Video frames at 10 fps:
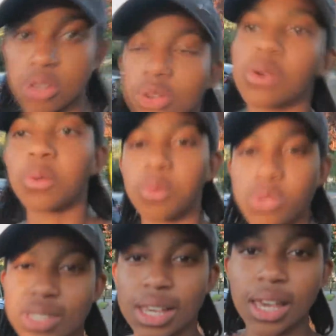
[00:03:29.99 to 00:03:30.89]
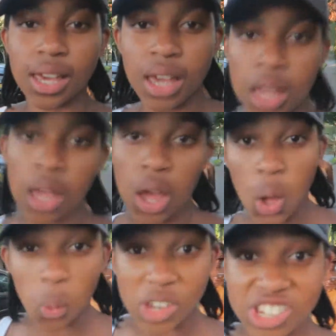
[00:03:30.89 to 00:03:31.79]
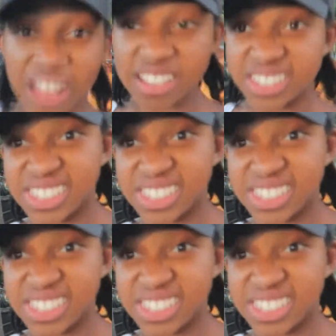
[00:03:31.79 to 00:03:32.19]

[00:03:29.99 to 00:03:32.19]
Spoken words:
so we'll see. We shall